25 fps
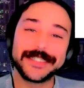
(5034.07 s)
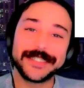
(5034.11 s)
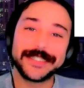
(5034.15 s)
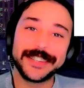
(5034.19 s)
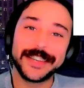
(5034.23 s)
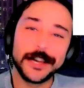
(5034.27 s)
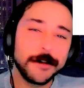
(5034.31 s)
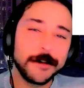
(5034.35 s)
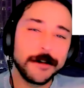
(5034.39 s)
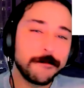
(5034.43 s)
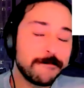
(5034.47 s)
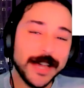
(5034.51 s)

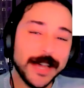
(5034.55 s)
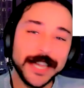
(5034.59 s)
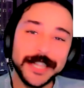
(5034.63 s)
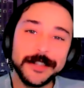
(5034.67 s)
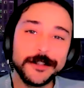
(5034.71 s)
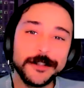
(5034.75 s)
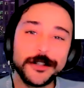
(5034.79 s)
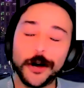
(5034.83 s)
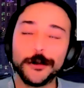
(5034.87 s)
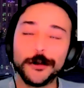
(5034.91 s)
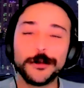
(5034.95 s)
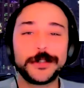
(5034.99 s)
Men
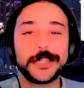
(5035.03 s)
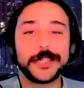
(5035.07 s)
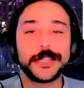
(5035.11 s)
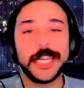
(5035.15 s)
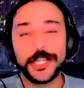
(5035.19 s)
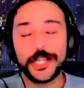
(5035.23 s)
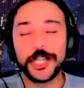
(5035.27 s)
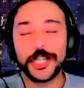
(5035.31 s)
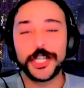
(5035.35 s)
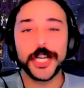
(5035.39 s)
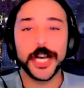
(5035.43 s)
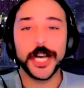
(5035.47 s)
don't teach each
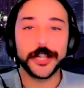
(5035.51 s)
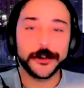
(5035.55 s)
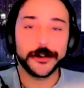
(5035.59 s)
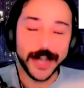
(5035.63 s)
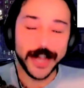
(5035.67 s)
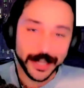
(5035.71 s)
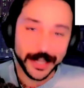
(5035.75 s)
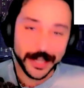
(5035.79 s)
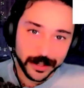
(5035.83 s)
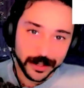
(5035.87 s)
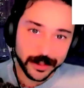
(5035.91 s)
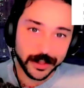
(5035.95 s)
other
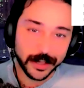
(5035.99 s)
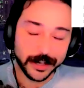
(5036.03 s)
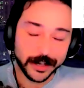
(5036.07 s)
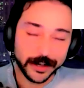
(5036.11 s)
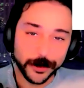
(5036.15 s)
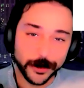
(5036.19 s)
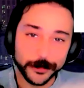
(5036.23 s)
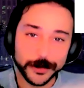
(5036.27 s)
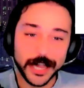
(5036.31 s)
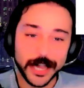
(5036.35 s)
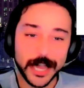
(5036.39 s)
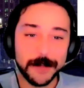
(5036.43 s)
anything,
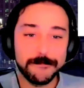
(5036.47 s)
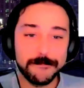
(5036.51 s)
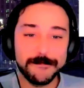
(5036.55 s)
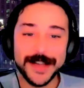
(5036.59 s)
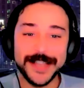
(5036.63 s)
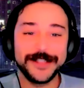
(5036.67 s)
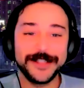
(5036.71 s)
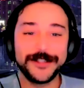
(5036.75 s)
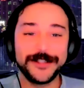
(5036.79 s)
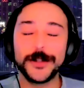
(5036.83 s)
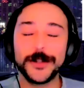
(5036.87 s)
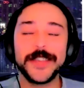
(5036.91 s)
okay? Men don't
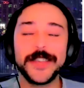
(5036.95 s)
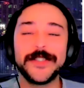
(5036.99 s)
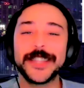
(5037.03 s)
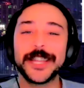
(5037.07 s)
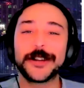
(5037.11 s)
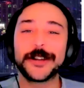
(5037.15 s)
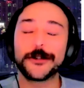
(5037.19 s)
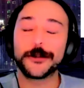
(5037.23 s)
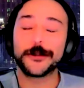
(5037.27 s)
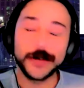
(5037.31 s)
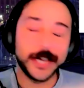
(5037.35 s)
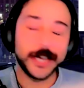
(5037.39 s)
even
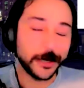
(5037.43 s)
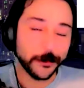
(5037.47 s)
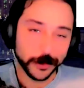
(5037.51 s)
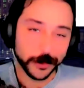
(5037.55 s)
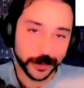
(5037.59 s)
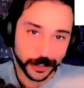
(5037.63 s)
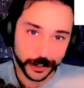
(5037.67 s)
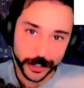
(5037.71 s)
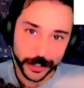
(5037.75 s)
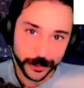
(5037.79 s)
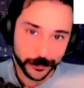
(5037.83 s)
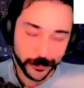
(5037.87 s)
agree with each
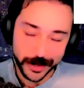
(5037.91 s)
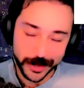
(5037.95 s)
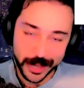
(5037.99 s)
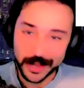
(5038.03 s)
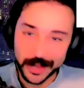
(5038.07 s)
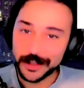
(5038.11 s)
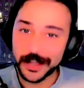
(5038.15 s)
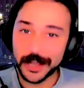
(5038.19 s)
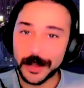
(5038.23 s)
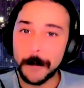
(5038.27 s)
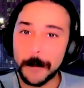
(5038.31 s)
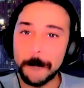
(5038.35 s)
other on anything.
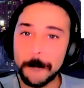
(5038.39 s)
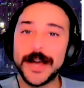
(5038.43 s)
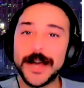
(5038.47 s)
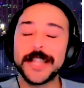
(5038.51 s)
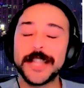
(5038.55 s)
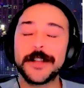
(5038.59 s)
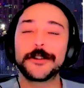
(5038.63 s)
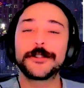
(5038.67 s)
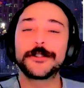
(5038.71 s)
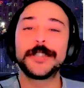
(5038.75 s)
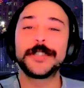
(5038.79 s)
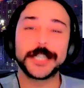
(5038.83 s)
Men are
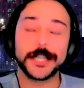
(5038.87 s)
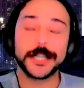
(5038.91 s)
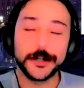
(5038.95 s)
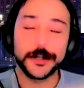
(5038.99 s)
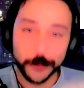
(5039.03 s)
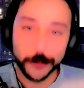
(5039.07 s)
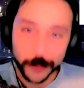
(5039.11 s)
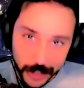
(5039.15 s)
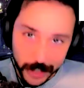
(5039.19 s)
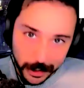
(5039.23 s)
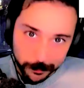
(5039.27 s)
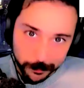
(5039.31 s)

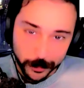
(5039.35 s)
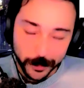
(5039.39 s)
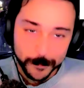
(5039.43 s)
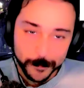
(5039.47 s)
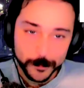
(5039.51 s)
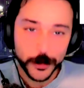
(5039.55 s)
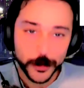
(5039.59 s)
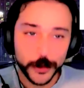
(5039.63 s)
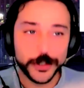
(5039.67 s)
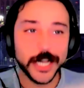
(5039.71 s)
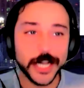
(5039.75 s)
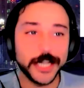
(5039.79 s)
disagreeable. You
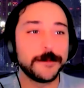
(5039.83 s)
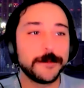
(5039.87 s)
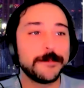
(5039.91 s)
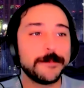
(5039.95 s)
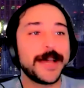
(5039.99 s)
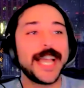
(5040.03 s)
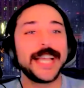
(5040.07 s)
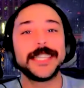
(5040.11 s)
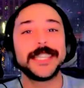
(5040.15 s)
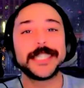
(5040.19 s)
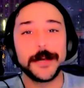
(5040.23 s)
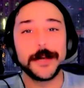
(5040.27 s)
tell a man
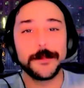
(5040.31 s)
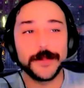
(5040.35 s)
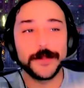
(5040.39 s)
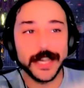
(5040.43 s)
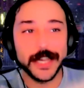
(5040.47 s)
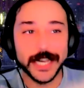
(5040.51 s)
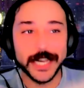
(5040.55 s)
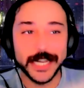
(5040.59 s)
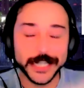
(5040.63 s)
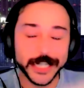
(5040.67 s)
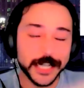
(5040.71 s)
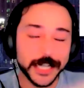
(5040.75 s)
something, he's
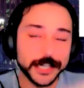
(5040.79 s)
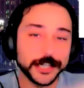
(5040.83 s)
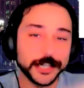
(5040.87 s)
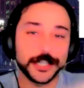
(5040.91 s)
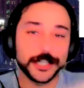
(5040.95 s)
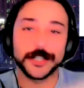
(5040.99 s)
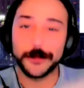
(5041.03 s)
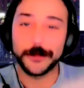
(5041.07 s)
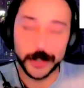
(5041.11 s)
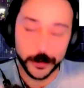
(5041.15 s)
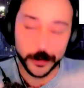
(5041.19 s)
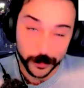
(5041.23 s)
going to disagree
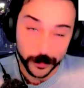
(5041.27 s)
with you.